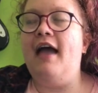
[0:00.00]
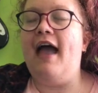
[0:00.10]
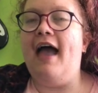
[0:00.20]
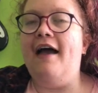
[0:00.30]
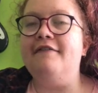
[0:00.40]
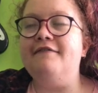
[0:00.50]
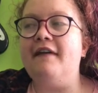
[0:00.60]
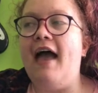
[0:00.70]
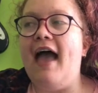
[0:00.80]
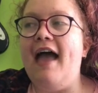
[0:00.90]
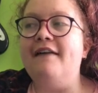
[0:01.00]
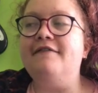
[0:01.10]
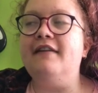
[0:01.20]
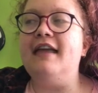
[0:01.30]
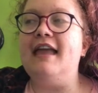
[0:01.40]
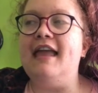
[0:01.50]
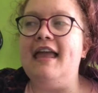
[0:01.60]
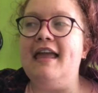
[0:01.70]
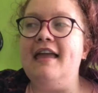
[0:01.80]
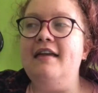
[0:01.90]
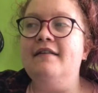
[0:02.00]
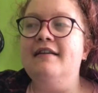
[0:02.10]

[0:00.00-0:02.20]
F, F, E.